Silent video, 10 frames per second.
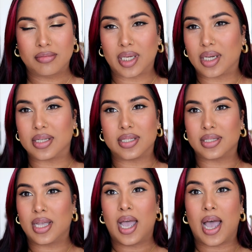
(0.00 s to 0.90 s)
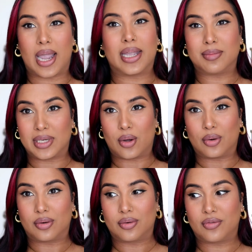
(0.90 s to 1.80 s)
Because I am
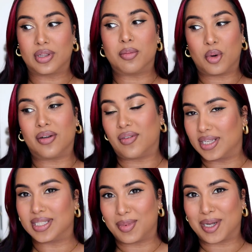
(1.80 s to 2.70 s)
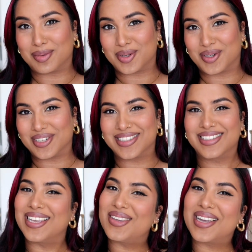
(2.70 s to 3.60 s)
down for the more advanced makeup tutorials.
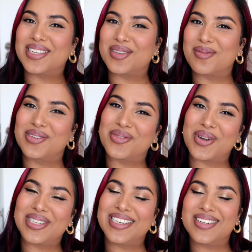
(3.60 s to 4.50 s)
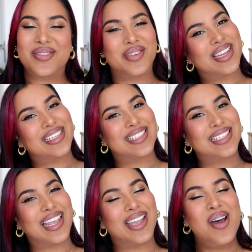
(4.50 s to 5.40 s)
Thank you guys so much for watching. Don't forget to
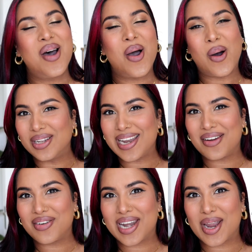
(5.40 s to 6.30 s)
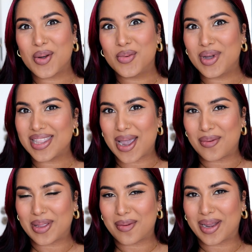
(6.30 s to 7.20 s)
slay all day, every day with and
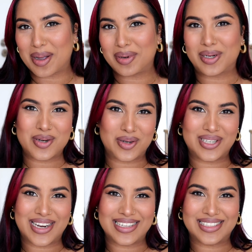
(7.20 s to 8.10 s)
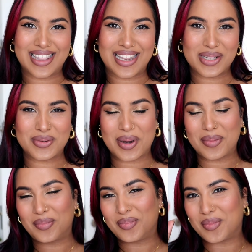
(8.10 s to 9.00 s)
without makeup. And I'll talk to you guys in the next one.
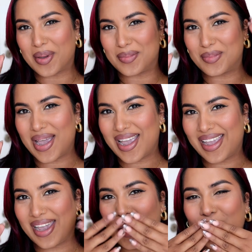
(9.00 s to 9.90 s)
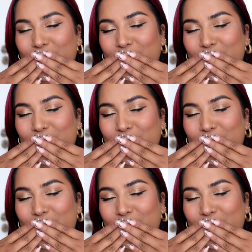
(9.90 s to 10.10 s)
Bye-bye.